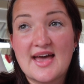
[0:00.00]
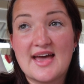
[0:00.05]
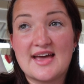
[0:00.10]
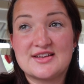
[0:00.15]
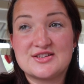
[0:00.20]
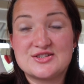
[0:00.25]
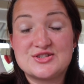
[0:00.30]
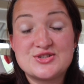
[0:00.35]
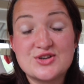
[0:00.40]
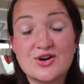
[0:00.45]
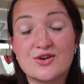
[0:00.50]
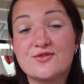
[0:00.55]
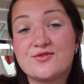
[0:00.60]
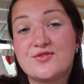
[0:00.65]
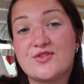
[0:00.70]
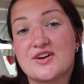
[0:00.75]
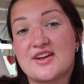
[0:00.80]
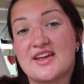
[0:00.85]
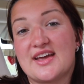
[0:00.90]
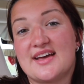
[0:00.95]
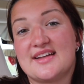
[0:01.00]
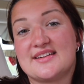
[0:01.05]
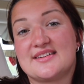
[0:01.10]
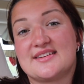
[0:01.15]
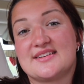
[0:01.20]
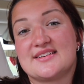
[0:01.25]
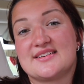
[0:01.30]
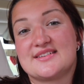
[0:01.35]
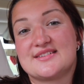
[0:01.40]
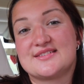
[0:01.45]
And don't
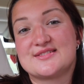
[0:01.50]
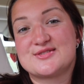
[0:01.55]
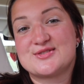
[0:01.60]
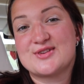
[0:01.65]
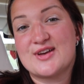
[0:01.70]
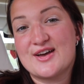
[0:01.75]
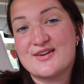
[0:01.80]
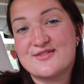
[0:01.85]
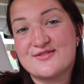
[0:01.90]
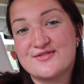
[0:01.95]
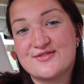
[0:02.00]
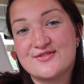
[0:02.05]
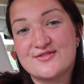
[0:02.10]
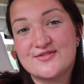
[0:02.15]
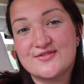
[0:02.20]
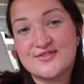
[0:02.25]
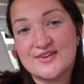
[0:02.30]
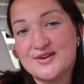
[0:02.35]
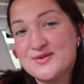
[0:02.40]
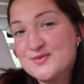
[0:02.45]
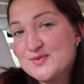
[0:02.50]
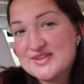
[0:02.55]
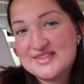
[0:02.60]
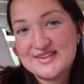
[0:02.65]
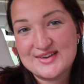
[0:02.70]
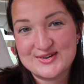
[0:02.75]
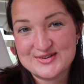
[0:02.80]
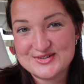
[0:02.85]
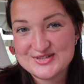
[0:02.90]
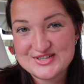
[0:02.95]
forget to have fun with
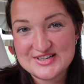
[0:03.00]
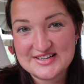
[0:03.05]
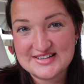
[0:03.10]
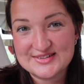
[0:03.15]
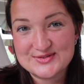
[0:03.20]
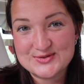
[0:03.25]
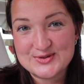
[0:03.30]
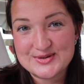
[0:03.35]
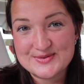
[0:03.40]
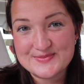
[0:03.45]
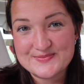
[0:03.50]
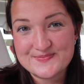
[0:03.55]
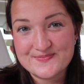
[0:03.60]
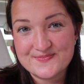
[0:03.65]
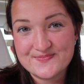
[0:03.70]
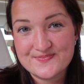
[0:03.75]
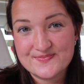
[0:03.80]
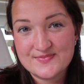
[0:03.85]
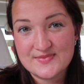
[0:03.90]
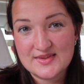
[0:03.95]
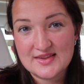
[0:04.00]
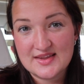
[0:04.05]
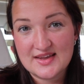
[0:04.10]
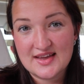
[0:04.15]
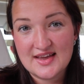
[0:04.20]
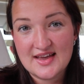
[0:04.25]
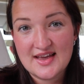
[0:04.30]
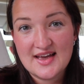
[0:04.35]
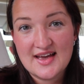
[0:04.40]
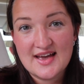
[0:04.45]
your children.
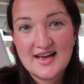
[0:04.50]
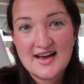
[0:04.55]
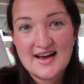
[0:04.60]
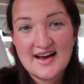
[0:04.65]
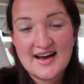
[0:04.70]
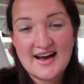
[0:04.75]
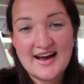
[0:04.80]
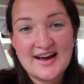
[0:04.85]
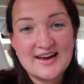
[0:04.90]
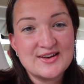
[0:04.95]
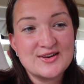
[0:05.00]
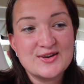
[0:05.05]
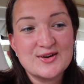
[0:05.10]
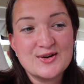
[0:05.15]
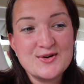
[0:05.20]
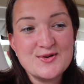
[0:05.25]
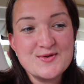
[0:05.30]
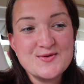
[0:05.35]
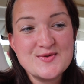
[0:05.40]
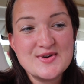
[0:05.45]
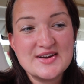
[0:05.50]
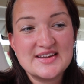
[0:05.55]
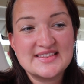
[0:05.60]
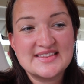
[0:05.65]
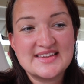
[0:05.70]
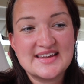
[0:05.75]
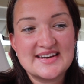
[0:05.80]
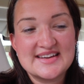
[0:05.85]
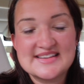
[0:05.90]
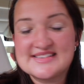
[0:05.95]
I know
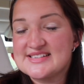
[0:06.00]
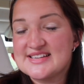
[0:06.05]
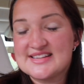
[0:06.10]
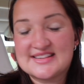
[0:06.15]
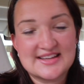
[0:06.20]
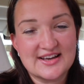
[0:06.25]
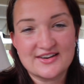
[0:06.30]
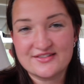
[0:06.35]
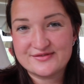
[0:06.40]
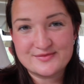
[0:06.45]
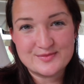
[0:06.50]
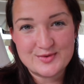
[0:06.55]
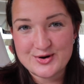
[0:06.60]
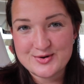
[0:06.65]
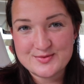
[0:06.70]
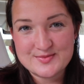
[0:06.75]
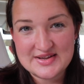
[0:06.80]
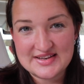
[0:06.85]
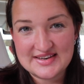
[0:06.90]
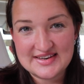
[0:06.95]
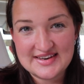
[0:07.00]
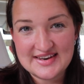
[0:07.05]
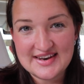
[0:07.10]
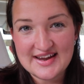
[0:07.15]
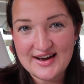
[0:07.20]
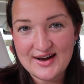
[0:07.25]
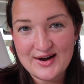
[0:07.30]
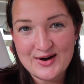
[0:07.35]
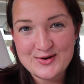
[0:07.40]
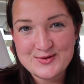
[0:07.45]
that it's a tough moment
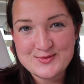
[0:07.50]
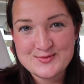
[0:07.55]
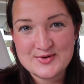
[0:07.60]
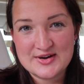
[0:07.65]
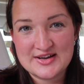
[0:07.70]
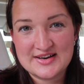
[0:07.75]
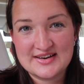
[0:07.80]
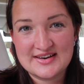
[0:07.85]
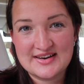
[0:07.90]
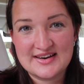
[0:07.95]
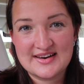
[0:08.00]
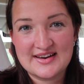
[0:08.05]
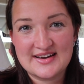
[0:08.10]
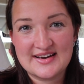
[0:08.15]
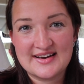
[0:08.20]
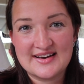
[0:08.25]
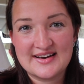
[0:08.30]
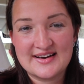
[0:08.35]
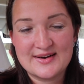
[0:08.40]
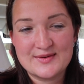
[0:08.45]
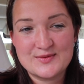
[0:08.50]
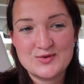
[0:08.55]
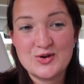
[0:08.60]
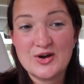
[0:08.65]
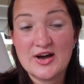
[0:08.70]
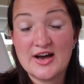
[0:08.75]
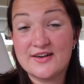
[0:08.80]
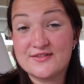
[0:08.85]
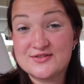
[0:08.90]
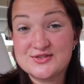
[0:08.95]
now when you
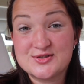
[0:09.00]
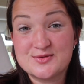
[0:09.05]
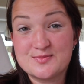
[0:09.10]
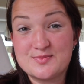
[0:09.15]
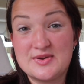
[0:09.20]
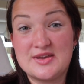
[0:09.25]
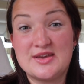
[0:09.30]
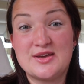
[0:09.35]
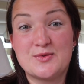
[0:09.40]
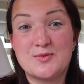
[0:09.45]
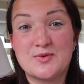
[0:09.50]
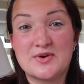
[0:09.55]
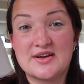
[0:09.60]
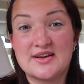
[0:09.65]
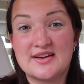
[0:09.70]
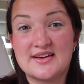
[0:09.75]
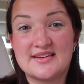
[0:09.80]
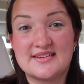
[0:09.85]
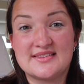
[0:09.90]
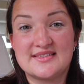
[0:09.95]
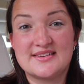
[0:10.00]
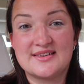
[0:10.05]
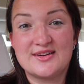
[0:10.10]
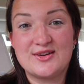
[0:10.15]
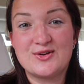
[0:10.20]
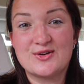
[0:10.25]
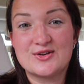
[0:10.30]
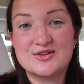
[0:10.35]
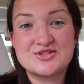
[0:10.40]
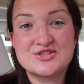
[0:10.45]
have to be with
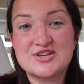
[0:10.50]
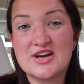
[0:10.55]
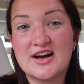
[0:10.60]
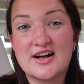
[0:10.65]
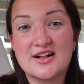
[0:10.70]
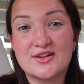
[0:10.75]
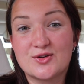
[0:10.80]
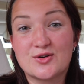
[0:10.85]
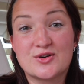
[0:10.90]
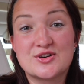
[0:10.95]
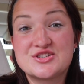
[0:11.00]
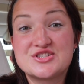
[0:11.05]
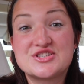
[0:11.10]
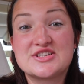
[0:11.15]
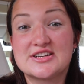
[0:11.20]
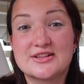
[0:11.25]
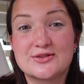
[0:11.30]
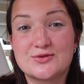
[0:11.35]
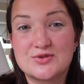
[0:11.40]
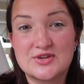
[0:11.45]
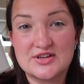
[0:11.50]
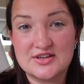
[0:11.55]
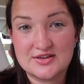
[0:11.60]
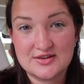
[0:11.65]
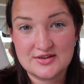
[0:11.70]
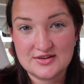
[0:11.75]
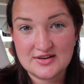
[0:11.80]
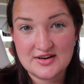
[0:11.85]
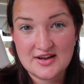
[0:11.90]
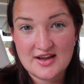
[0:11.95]
your child or
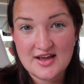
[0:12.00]
children